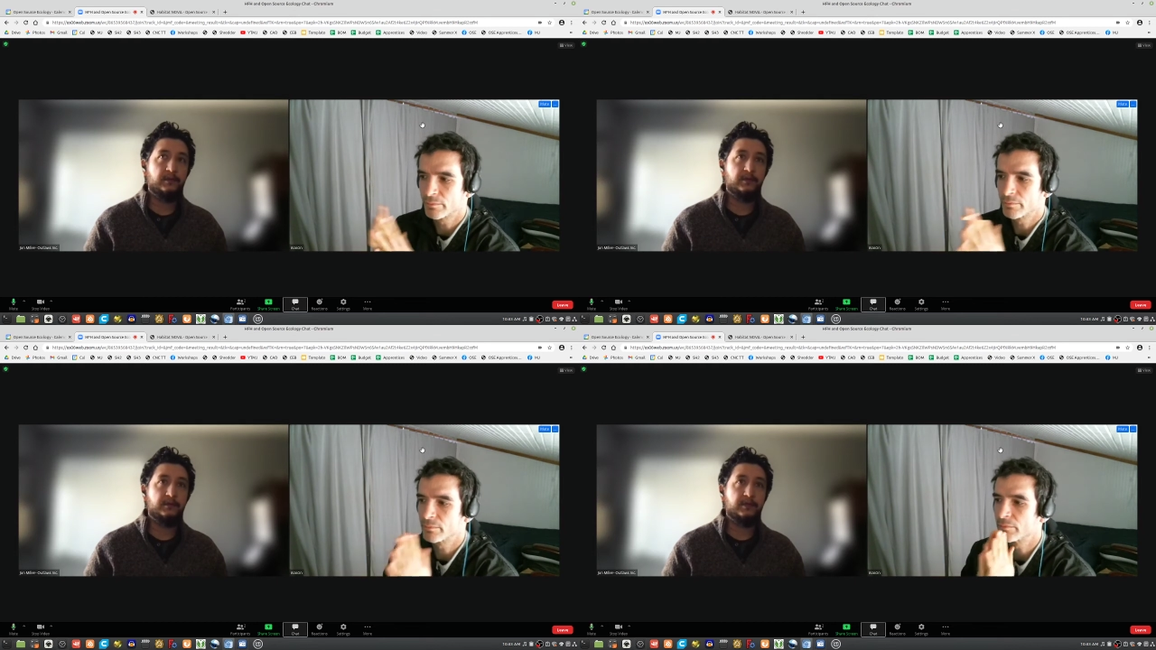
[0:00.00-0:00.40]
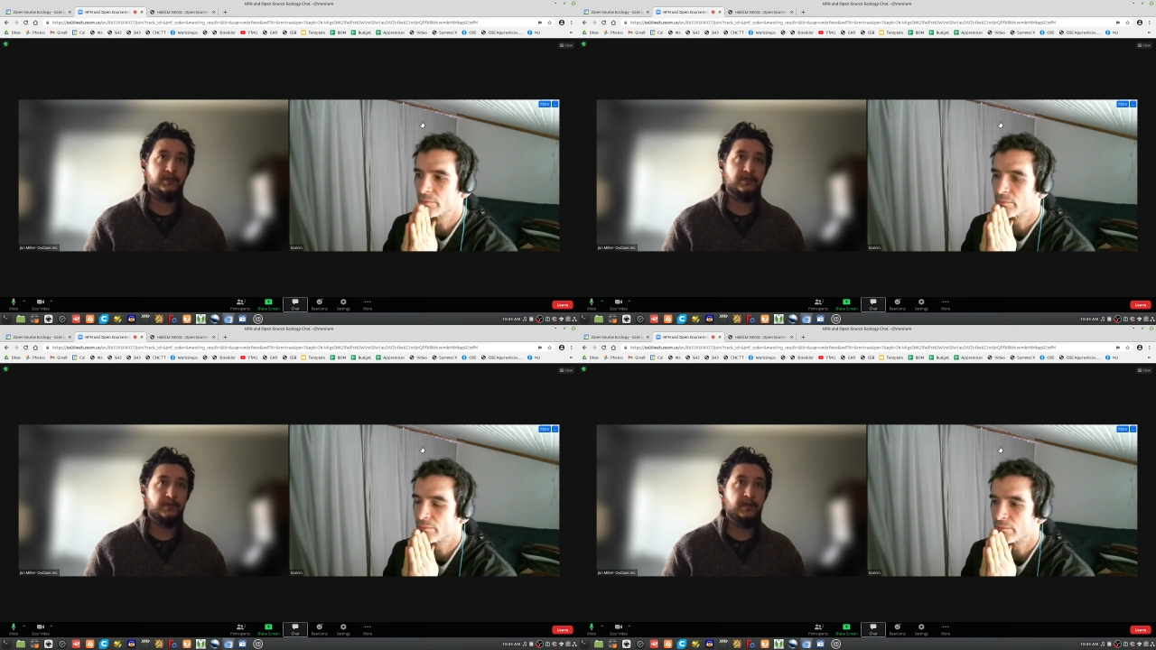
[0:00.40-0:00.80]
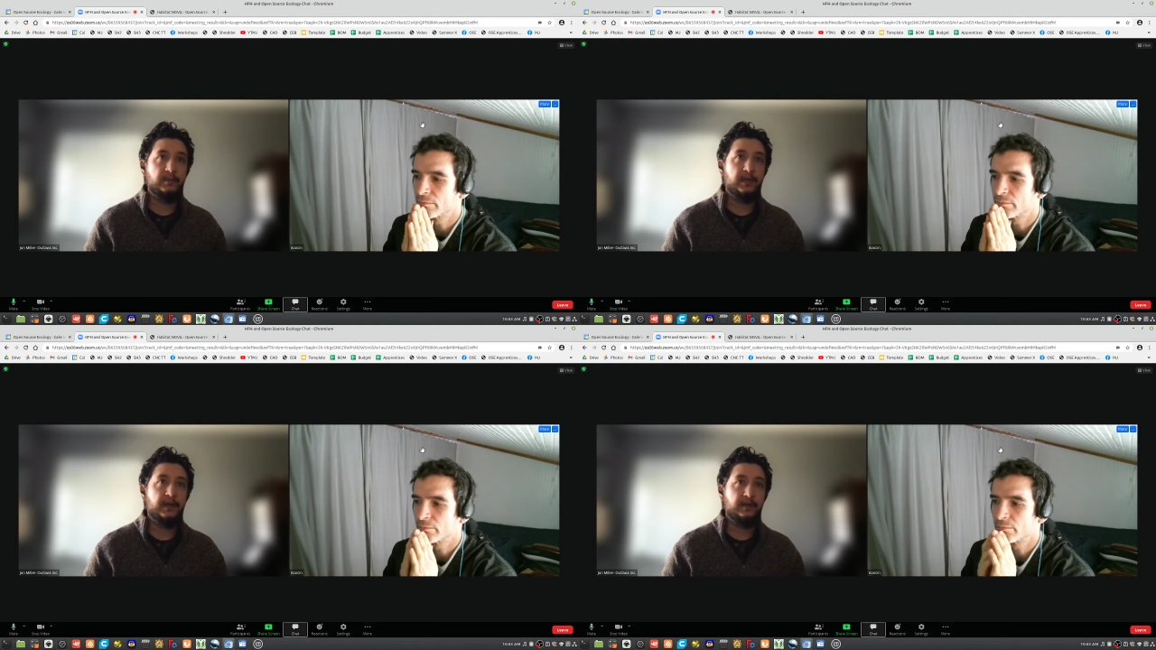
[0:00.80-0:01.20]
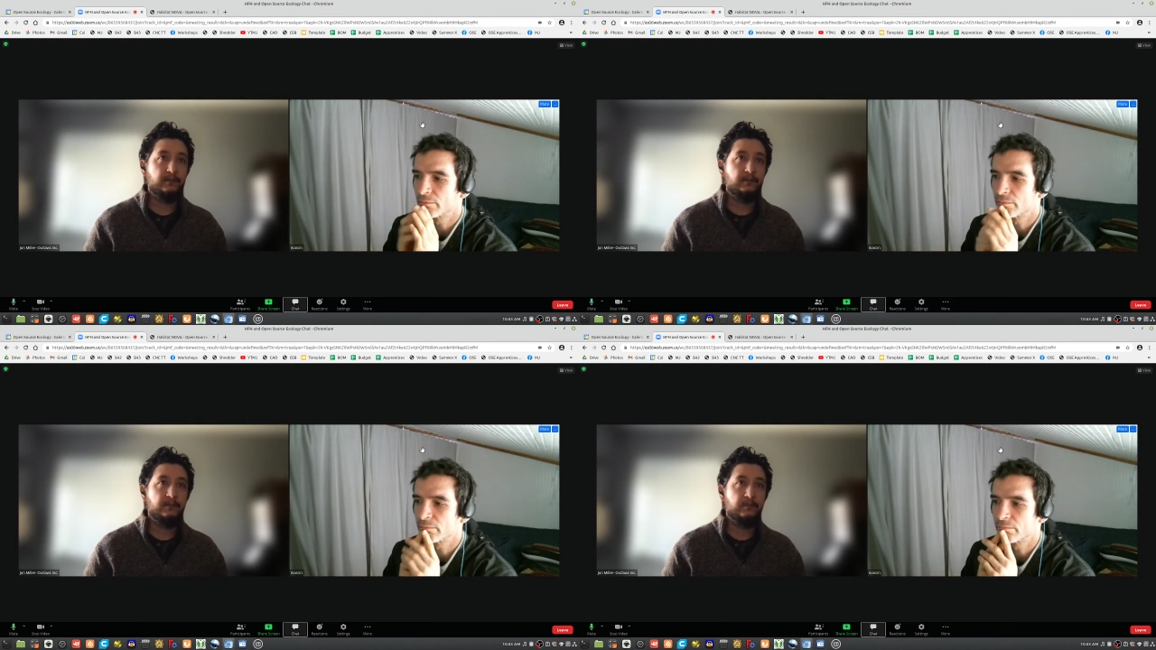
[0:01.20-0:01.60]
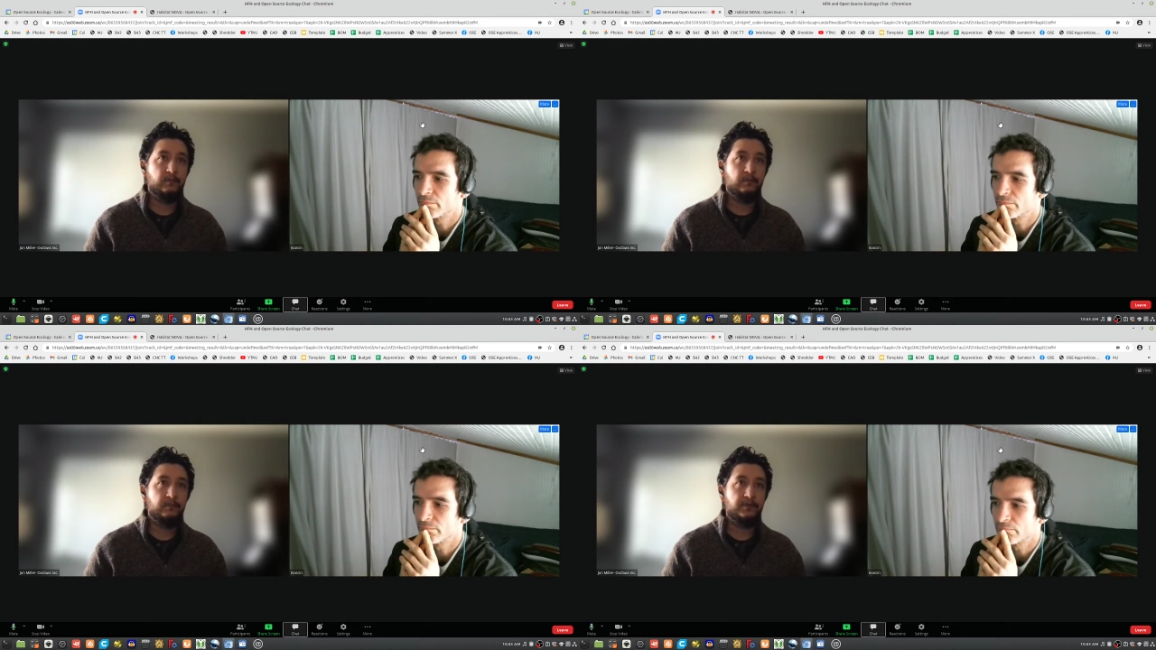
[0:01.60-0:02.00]
Speaker 1: You're constrained by
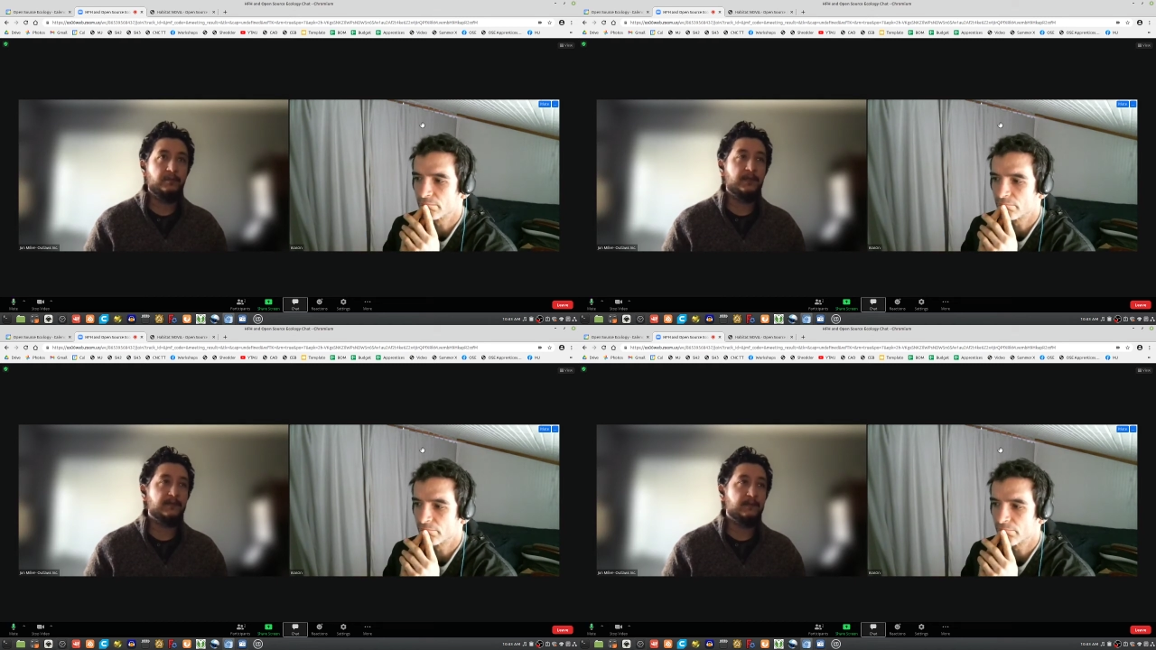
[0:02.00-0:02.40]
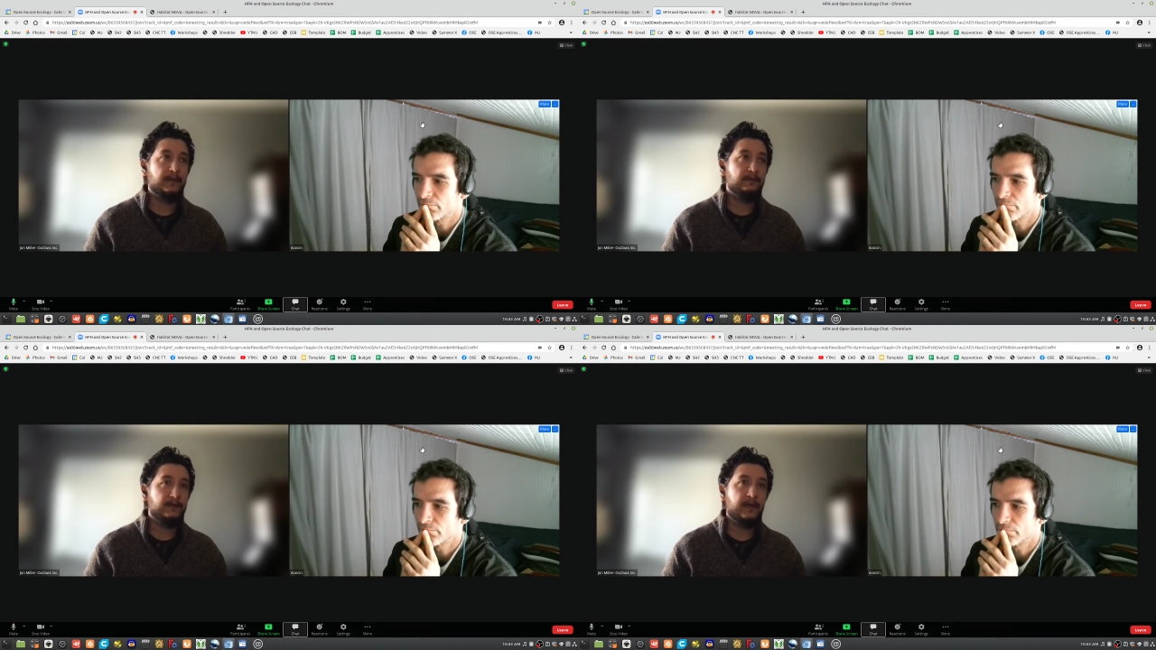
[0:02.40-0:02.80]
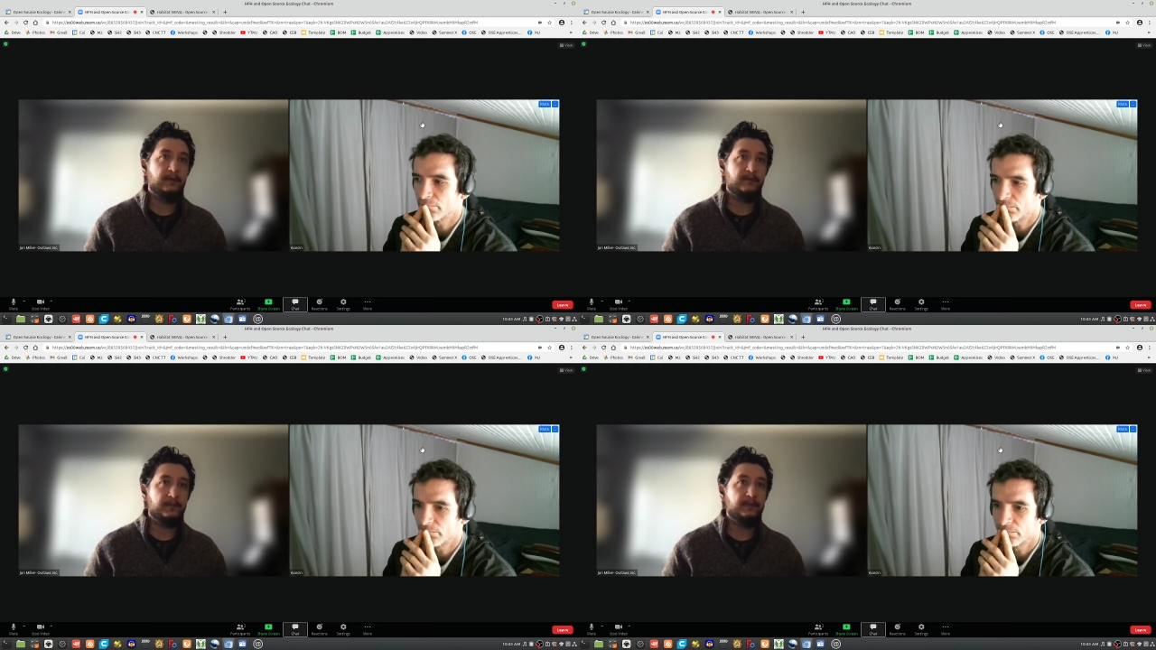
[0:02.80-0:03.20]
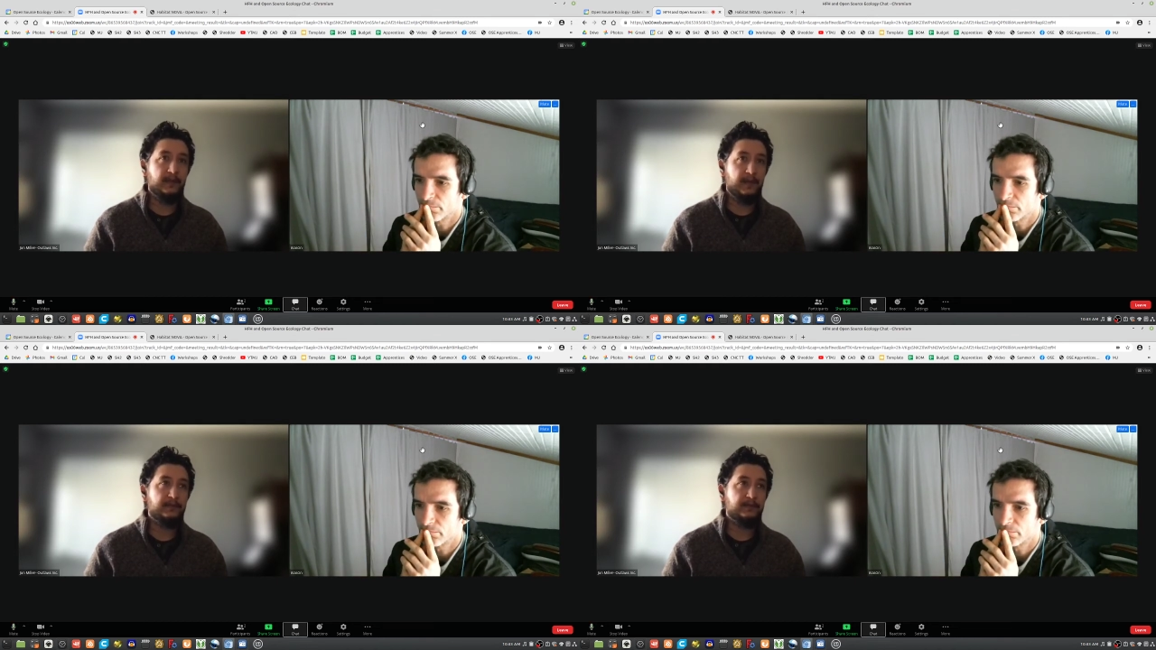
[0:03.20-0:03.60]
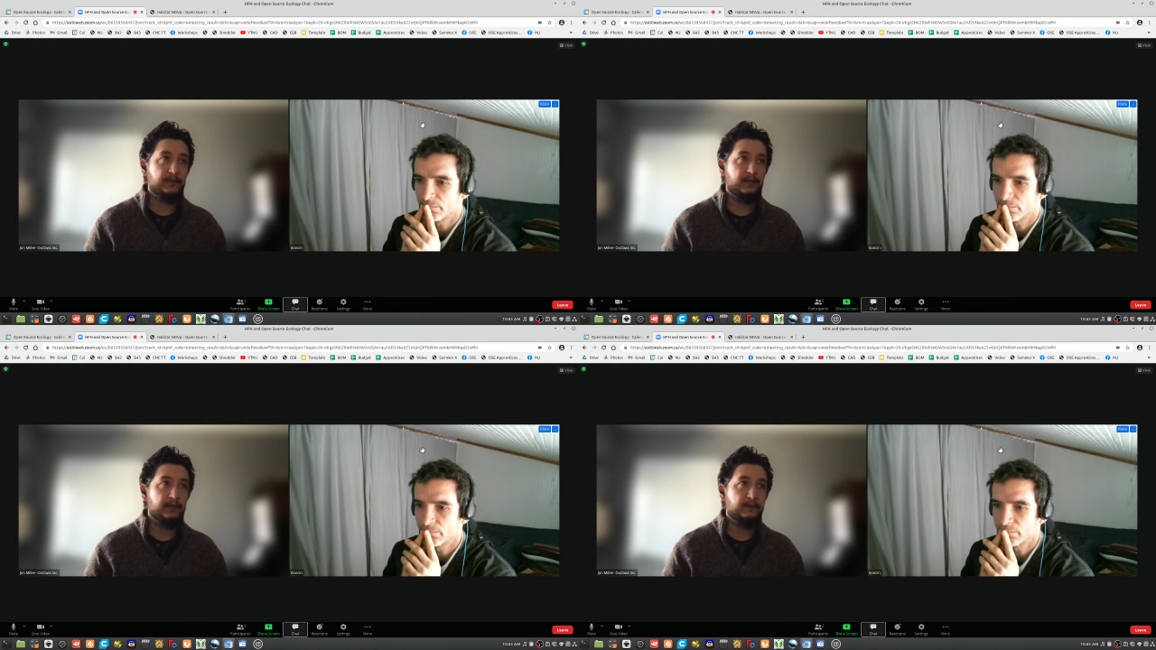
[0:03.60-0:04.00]
your mental model for how to build a
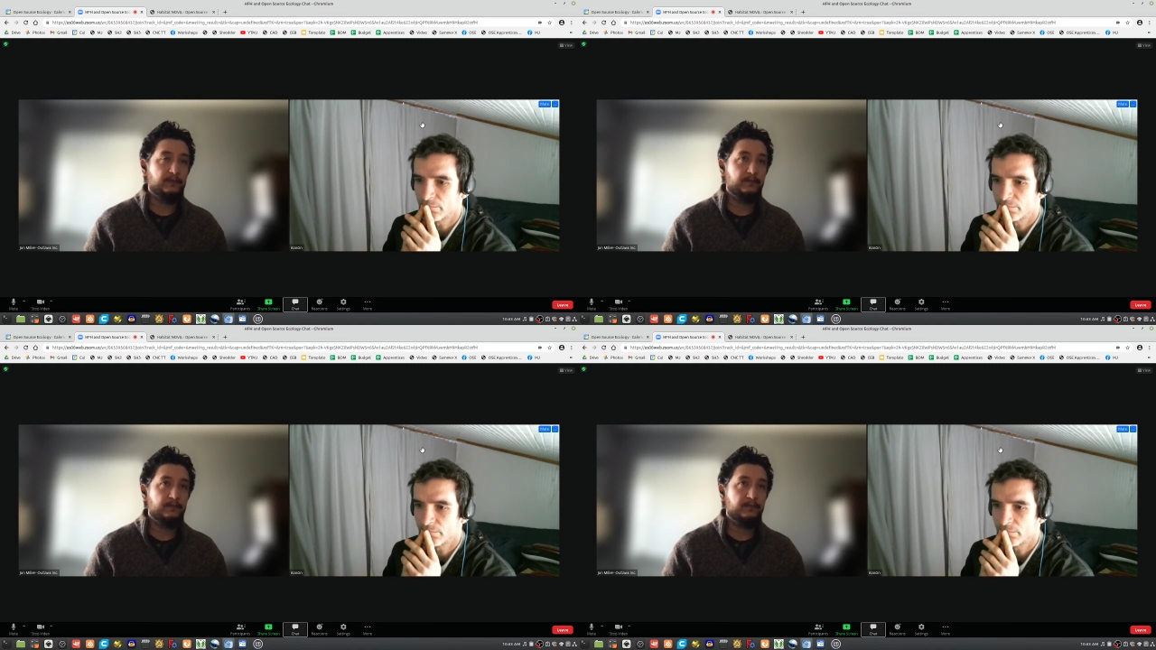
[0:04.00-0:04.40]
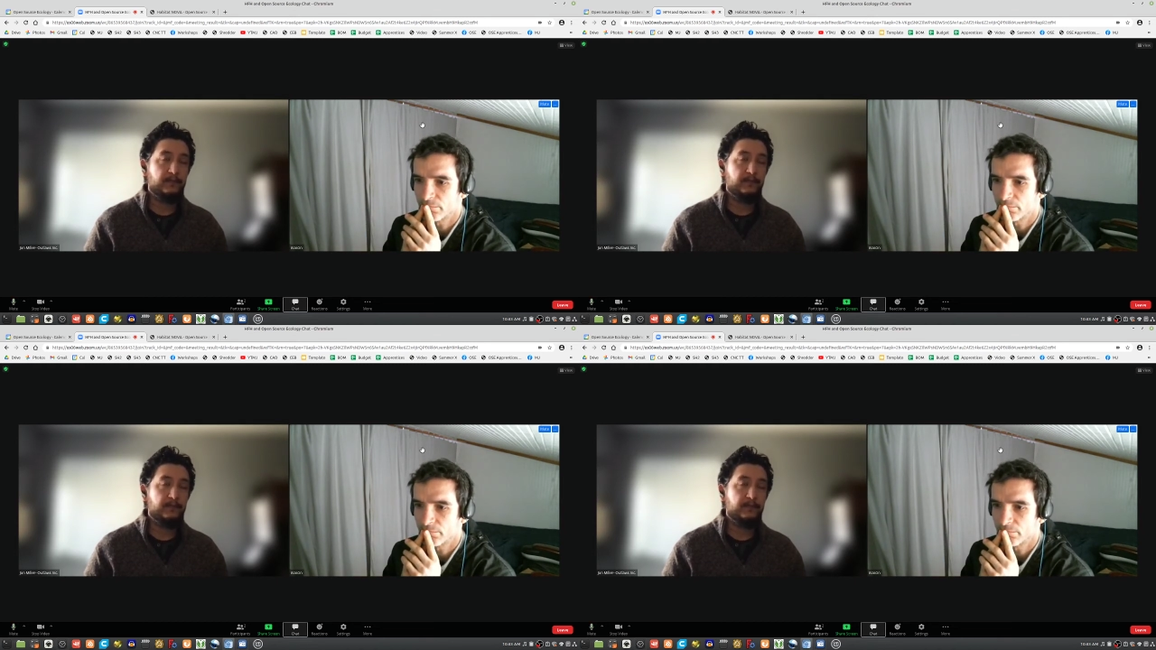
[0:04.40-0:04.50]
house right now.